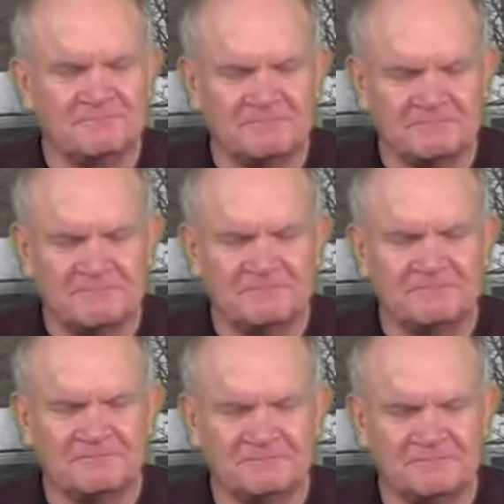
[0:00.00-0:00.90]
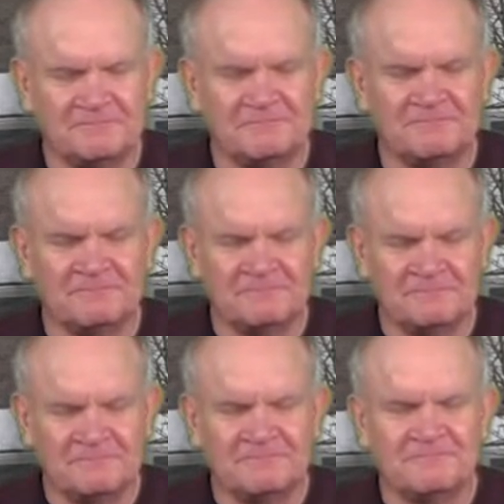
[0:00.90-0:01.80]

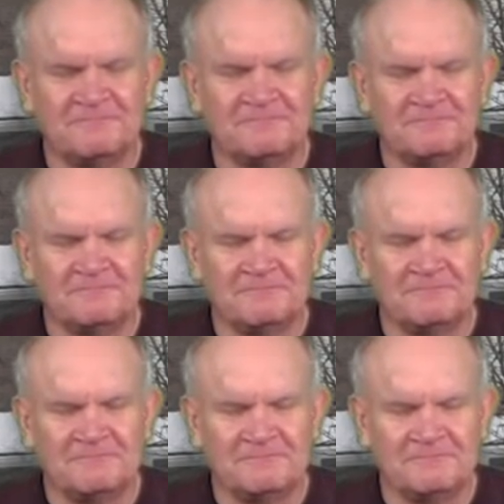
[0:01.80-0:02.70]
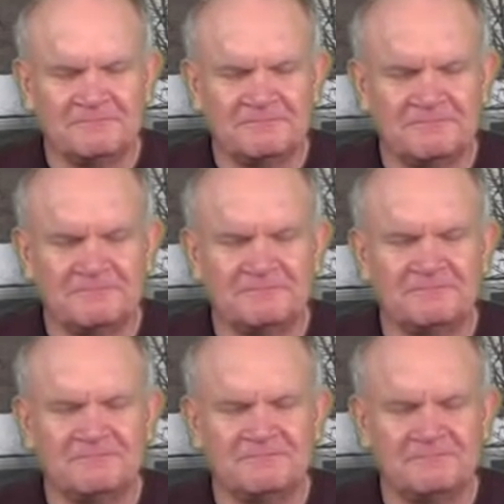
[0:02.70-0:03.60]

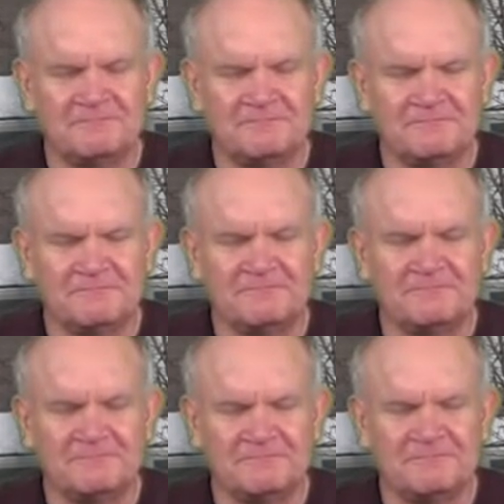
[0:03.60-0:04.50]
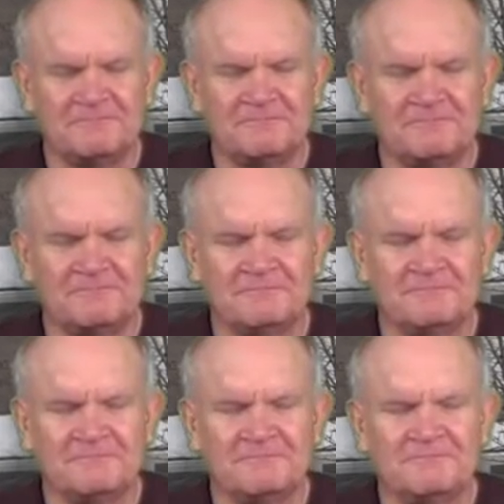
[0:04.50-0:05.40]

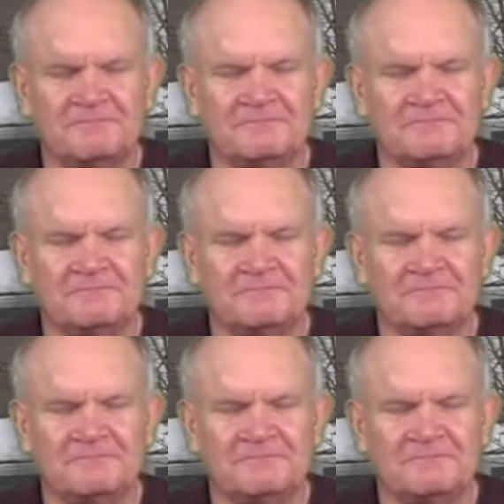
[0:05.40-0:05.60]
The person shown says nothing.